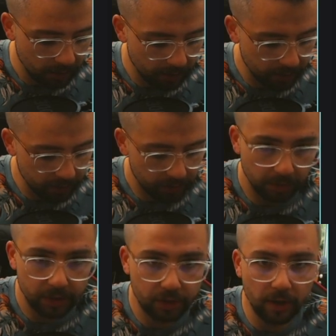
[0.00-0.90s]

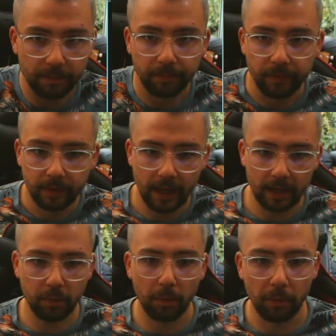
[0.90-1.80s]
to the stream.
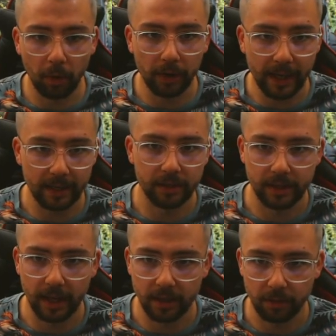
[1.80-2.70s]
That's what we want it to
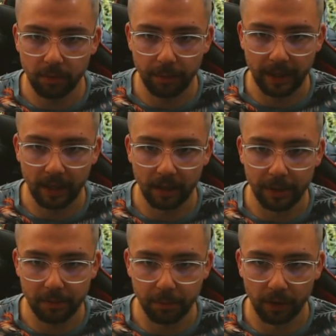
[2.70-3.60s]
say. So I'm going to make it a little
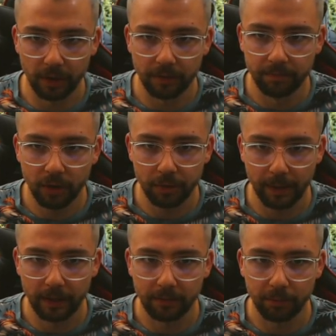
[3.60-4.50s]
bit smaller just
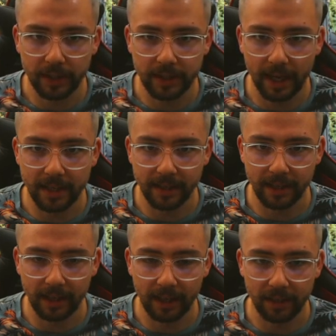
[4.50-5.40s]
by resizing
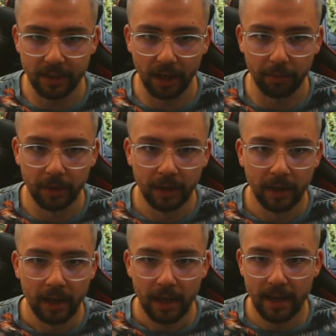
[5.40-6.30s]
it like so.
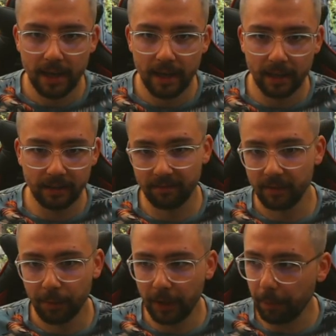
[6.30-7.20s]

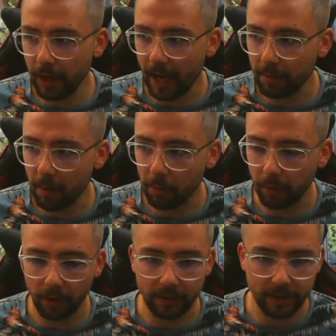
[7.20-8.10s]
And we can put it anywhere we
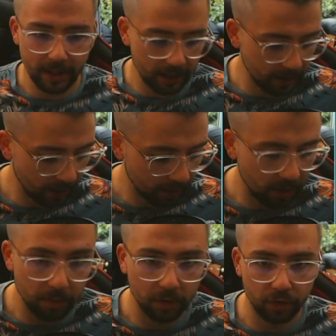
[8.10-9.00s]
want on the scene. I
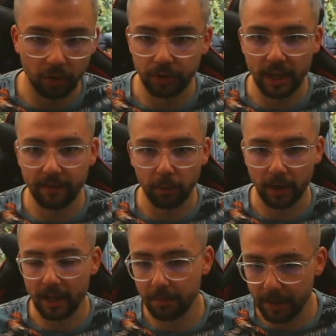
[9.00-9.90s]
do control D if I
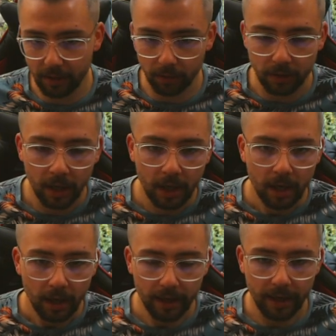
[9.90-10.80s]
want it in the middle
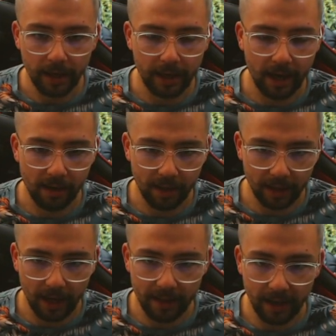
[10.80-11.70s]
and
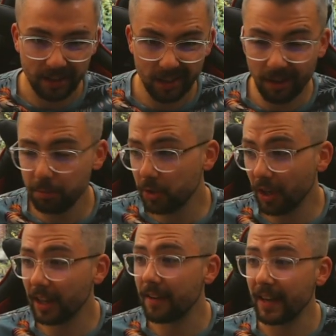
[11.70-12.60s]
anything like that. So I'm just
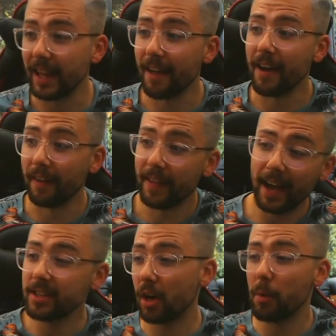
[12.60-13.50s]
going to leave it like that.
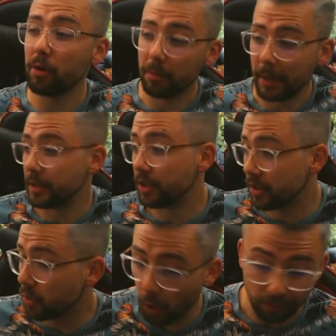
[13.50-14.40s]
That is our welcome
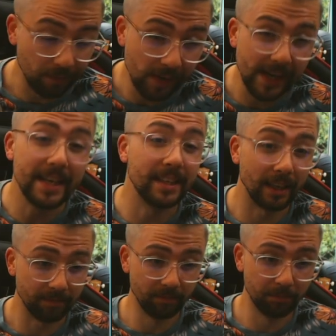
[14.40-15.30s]
message. Done.
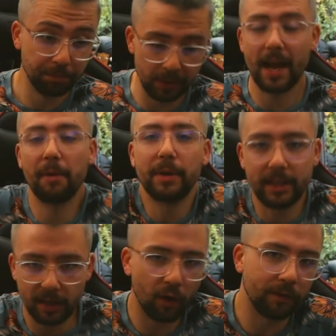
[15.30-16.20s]
Easy. But now we
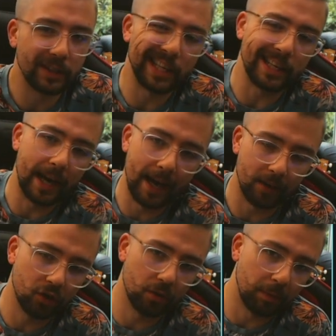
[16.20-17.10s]
need to obviously
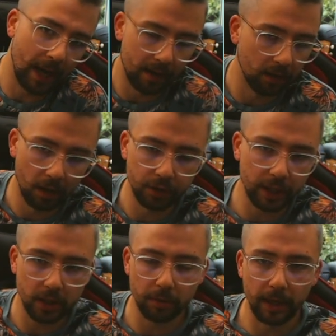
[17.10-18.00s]
add some kind of
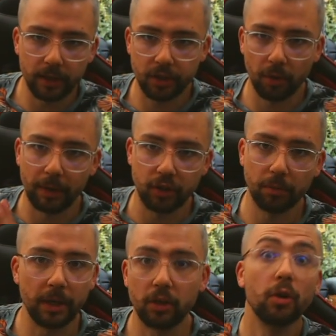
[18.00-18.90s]
logic to it, so when
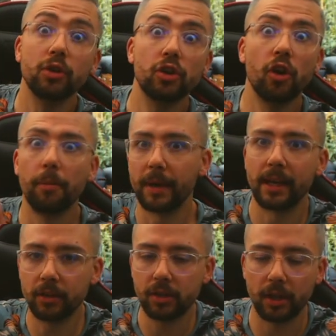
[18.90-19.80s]
somebody does come
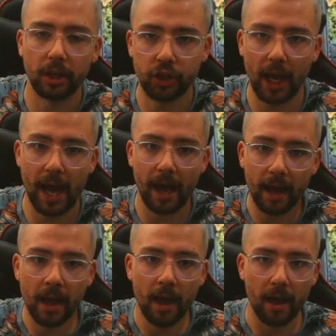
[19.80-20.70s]
into the
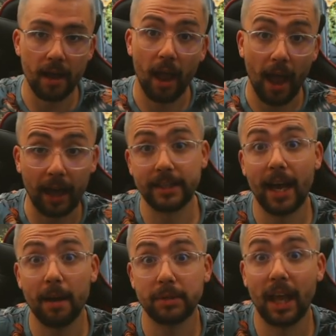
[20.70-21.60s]
chat and
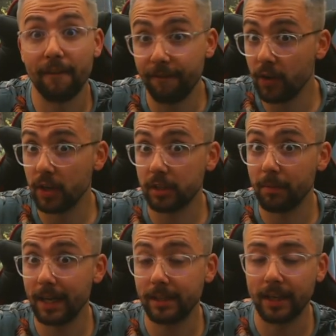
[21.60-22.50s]
types their first
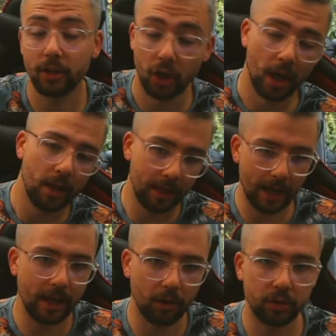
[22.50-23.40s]
message,
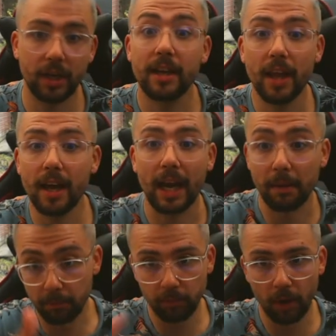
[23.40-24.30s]
then it'll say their
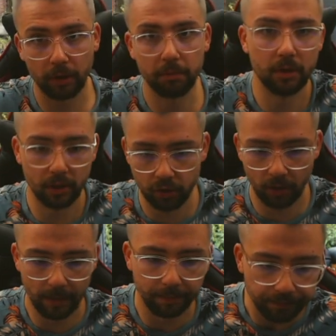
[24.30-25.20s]
name, welcome to the
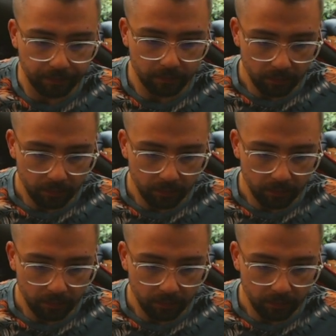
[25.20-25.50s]
stream.